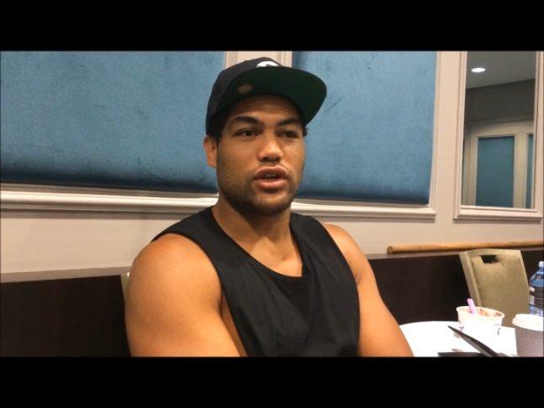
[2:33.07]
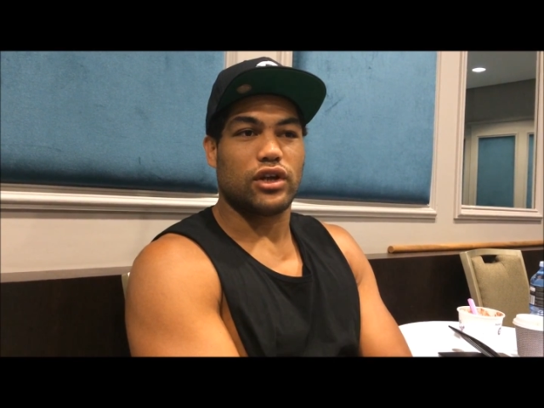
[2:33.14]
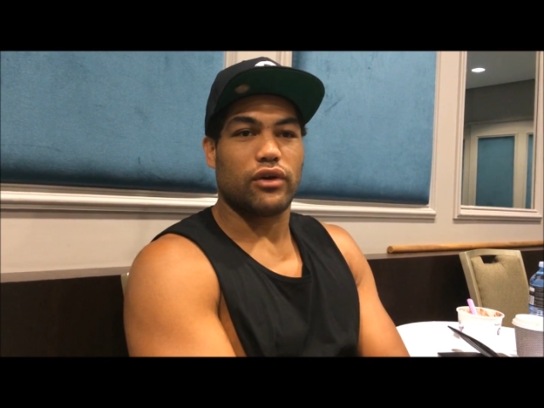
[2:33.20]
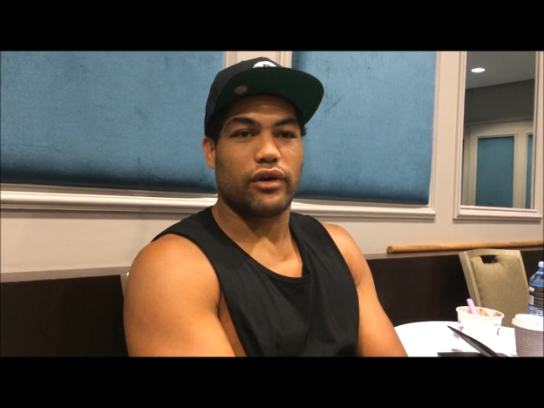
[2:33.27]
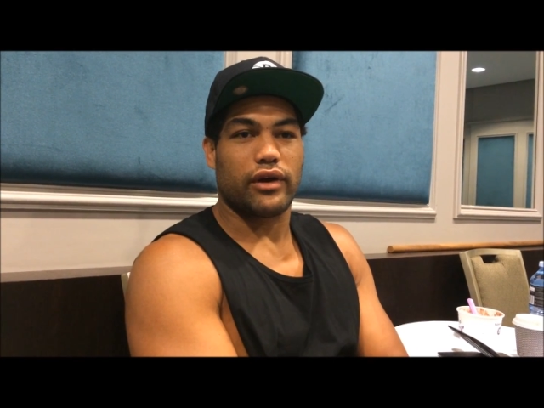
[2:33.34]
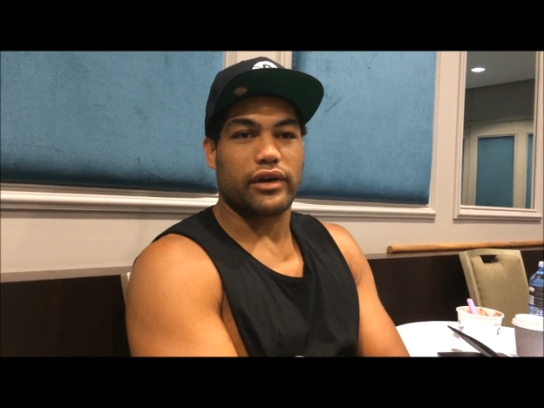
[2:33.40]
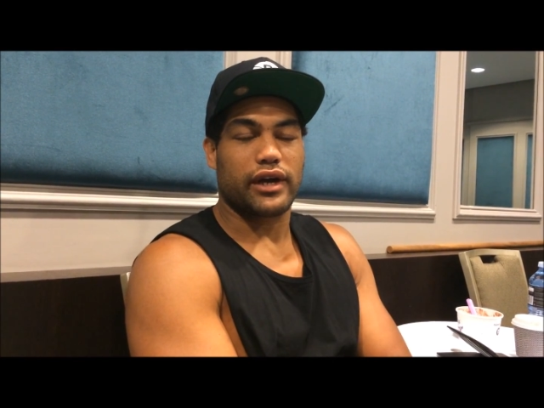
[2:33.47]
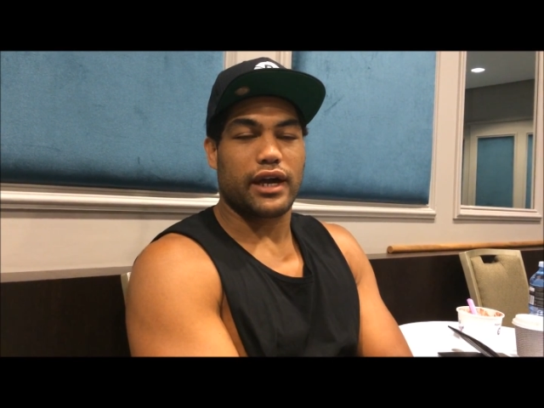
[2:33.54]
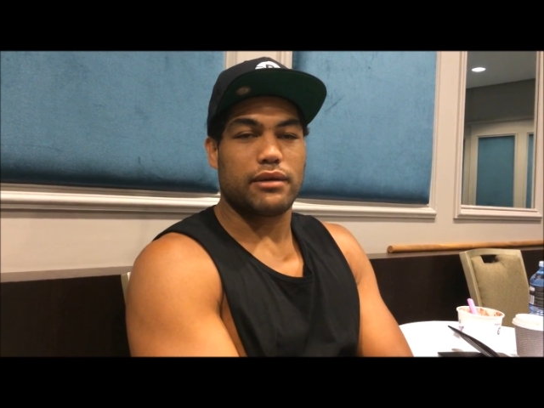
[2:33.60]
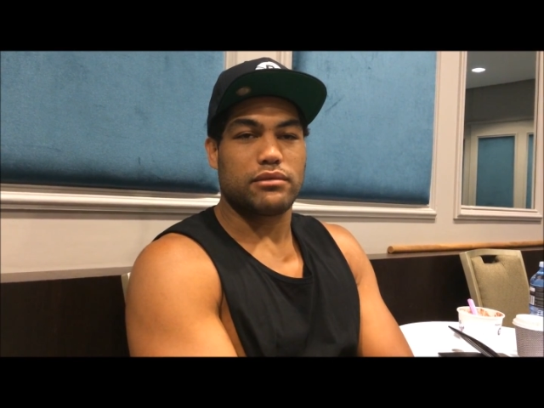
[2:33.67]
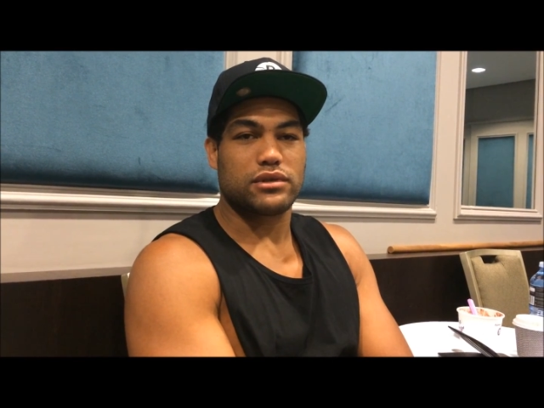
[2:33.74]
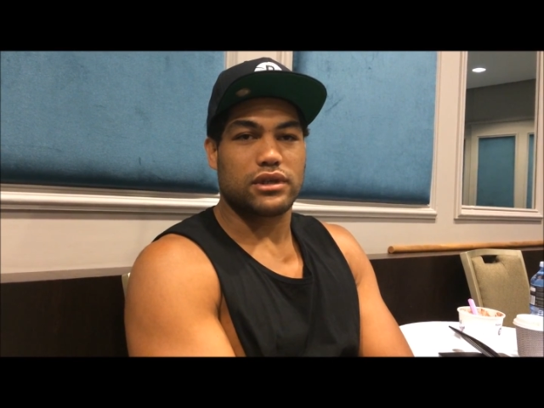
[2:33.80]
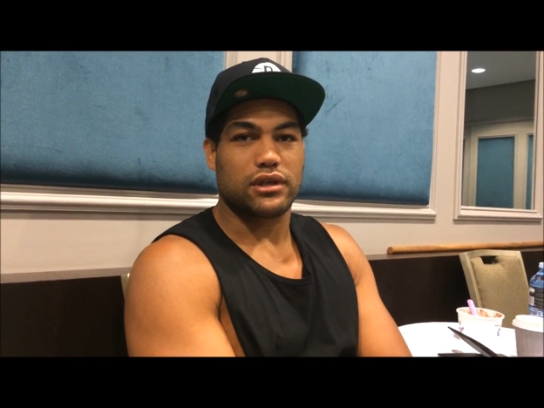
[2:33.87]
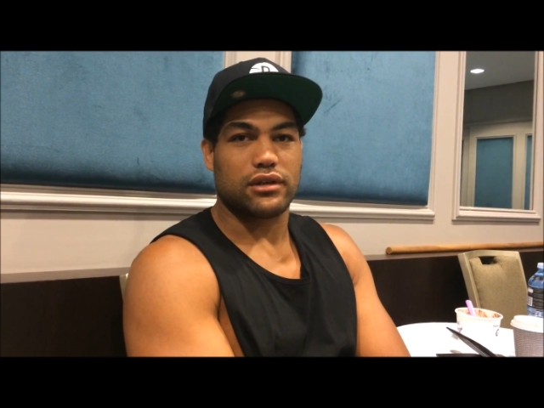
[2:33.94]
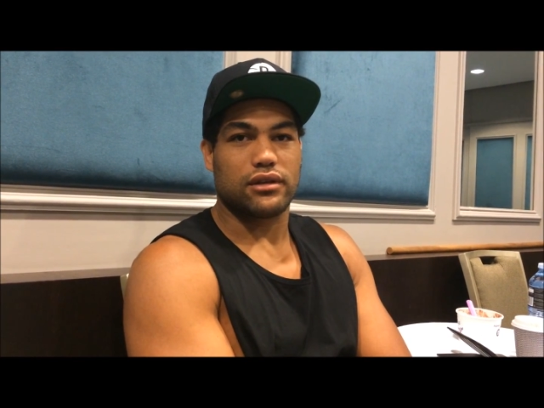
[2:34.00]
our
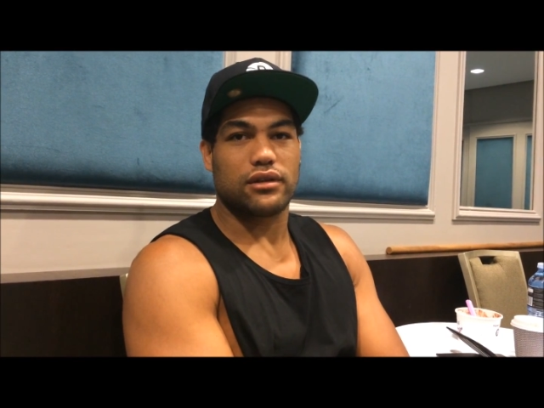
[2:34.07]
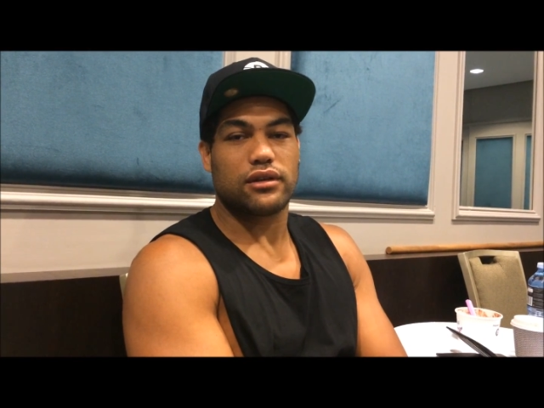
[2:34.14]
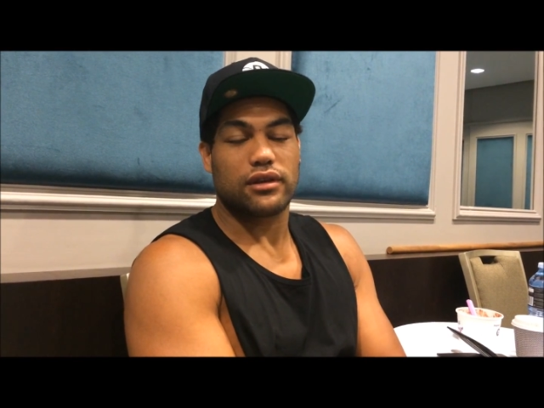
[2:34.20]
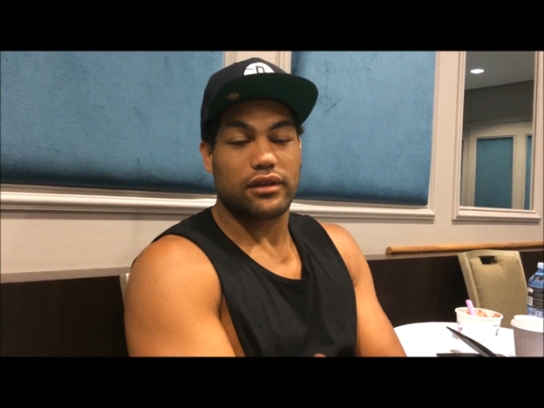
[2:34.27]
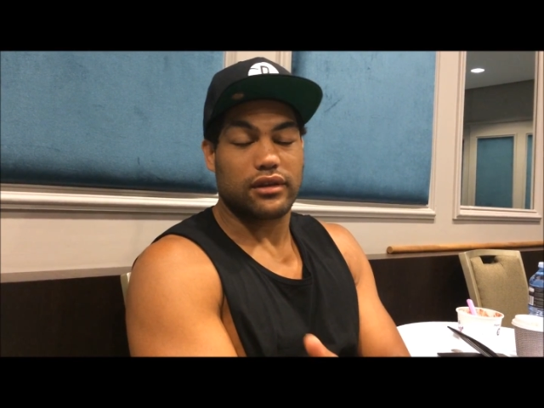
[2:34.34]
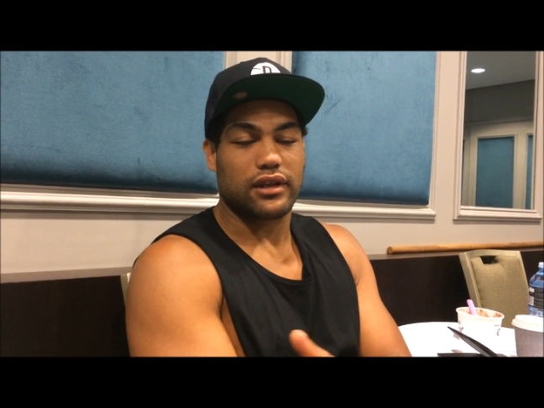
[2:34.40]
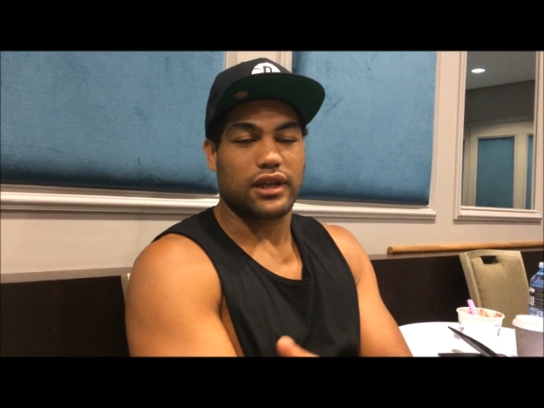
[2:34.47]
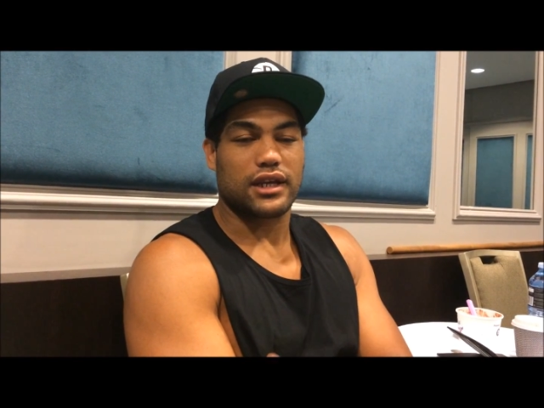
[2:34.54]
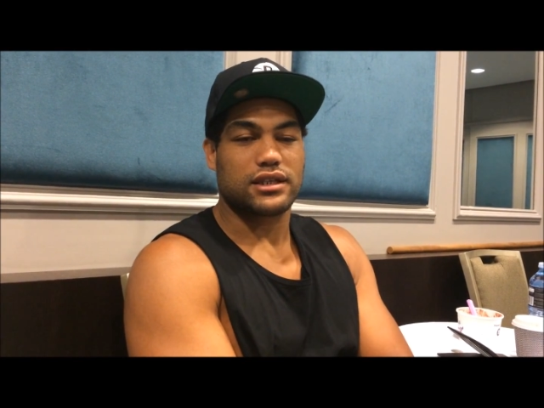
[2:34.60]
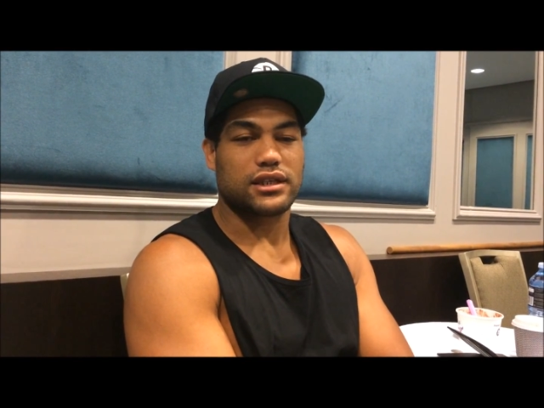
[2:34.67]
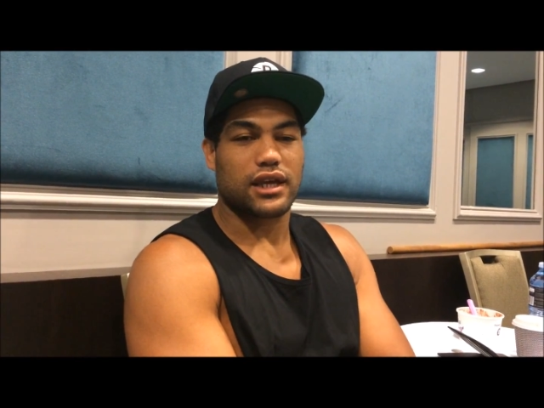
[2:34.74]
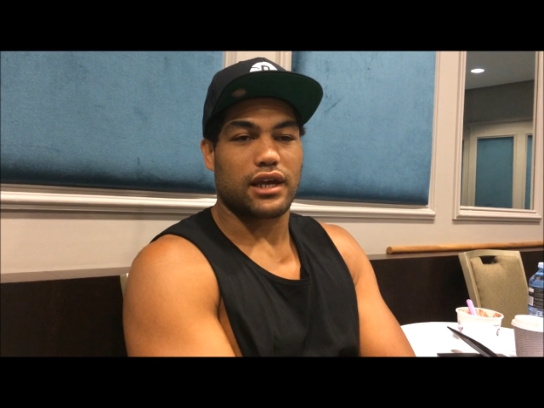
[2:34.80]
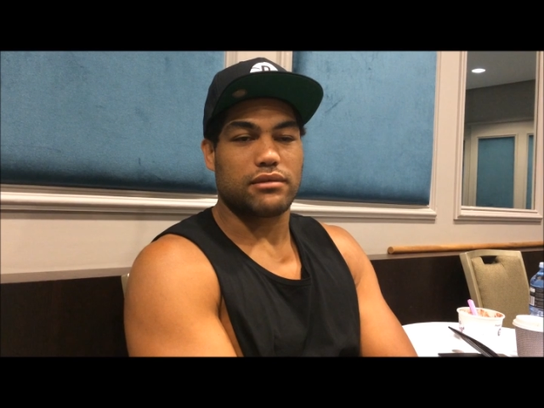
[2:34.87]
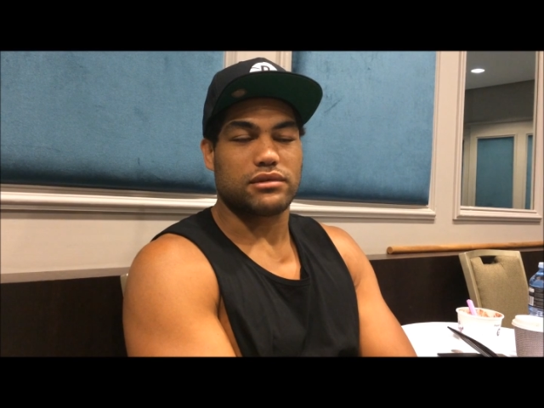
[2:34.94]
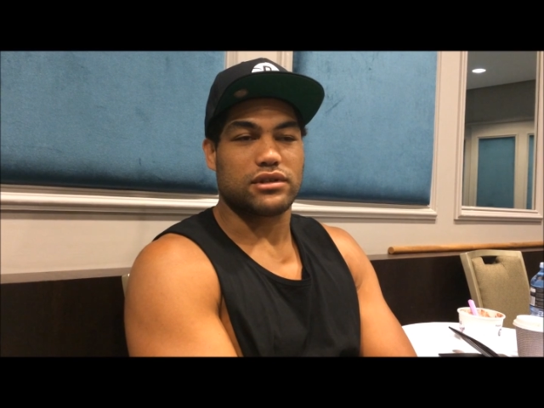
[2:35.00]
games and the next
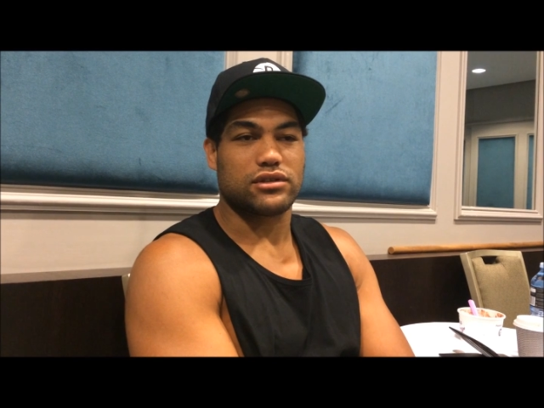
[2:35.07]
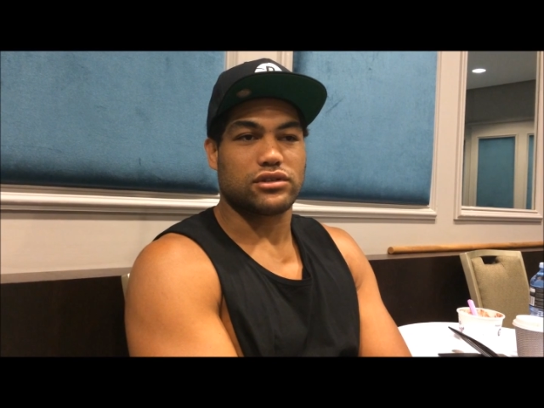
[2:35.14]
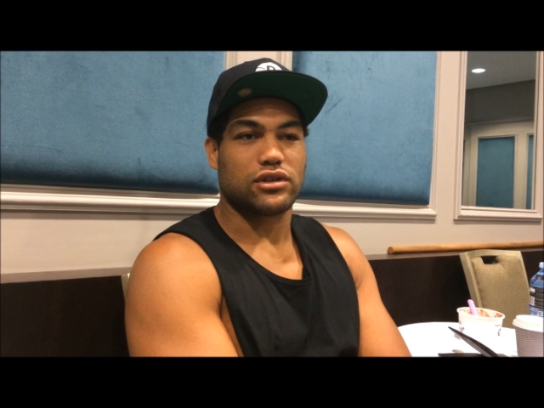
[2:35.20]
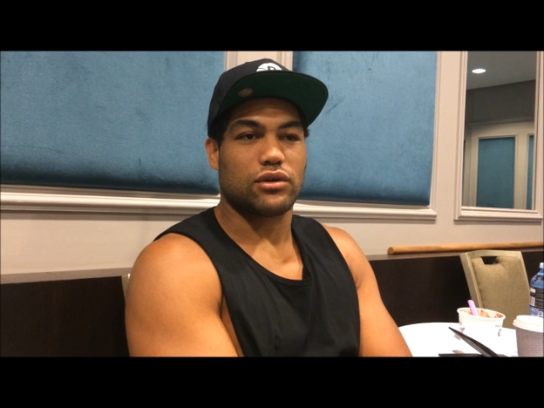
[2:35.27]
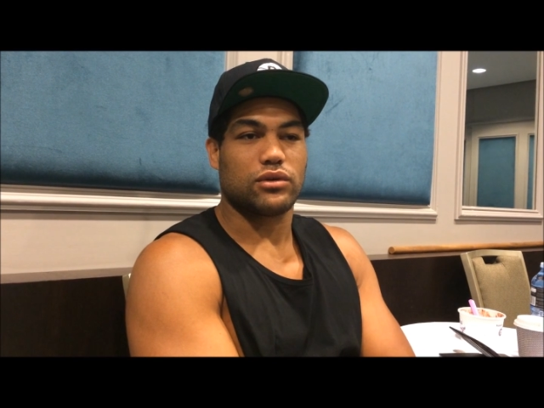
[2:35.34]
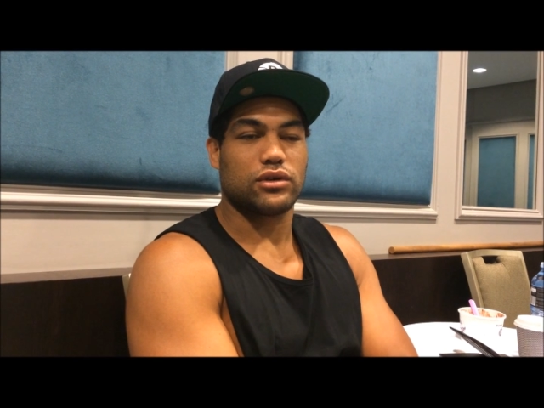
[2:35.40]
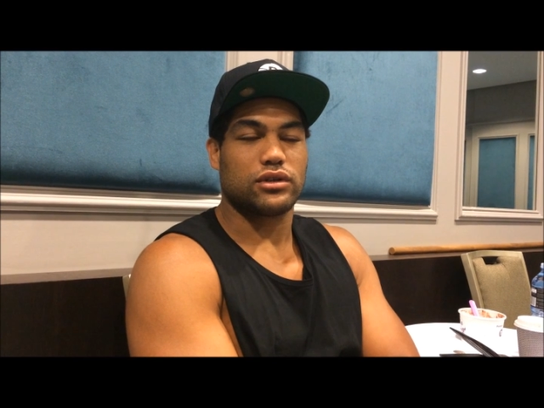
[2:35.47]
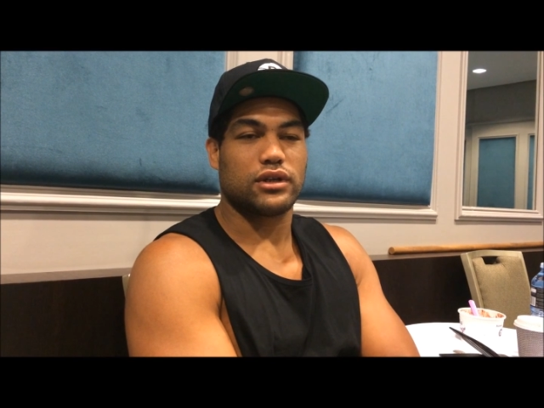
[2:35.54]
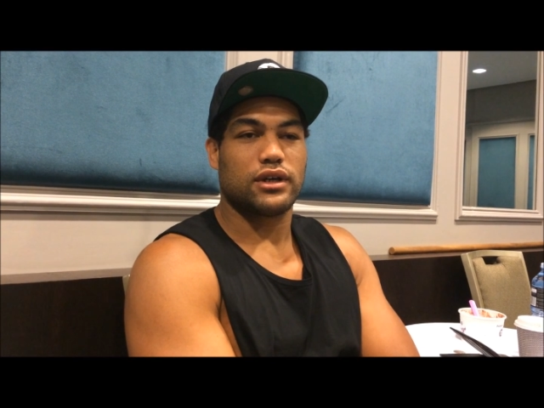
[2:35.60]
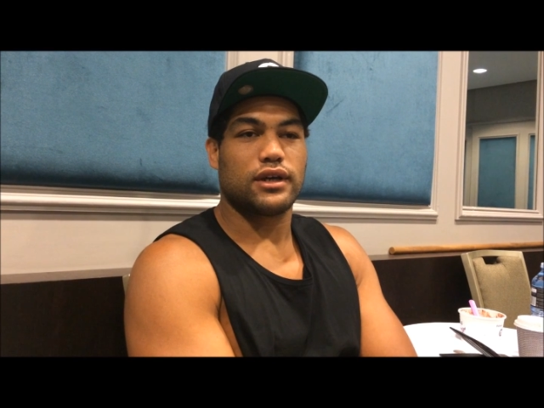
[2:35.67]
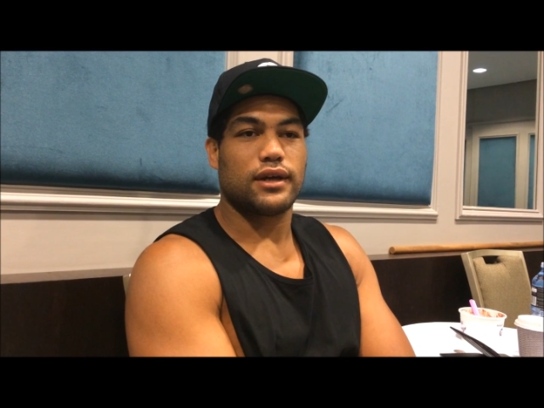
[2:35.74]
games and so on.